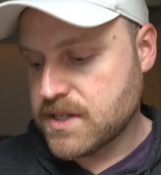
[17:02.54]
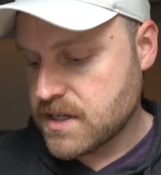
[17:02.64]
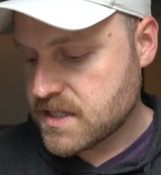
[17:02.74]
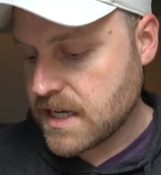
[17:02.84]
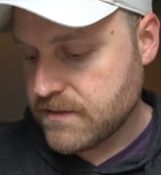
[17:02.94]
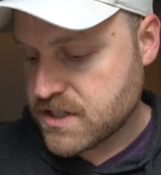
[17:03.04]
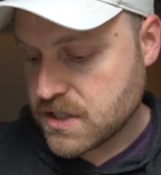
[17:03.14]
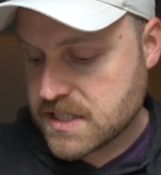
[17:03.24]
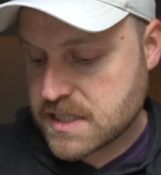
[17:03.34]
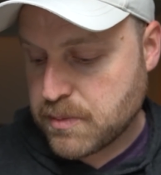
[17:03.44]
to salvage
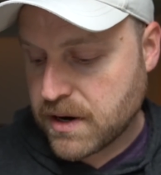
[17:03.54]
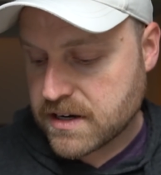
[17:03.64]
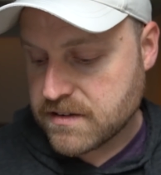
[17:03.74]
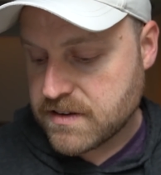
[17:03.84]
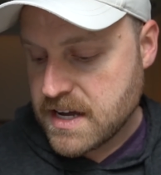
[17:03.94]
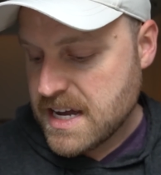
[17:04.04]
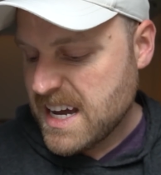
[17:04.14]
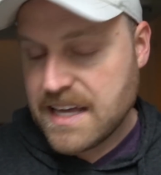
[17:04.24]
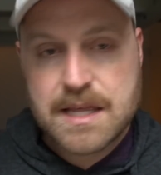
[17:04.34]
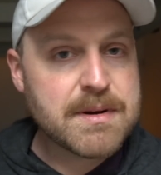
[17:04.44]
at least a part of.
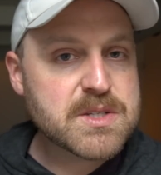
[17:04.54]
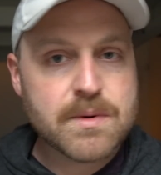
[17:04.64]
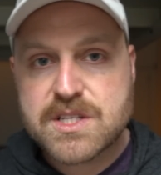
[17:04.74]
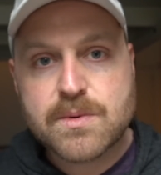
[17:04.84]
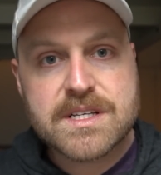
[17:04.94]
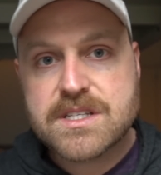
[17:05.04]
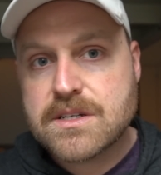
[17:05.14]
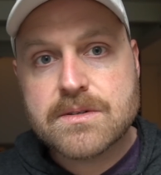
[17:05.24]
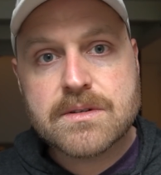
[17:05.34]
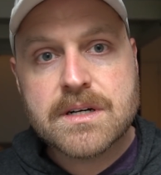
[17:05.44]
And then by
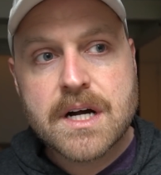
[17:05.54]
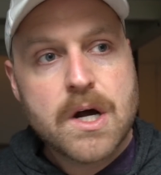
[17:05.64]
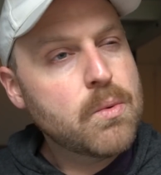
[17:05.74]
2022,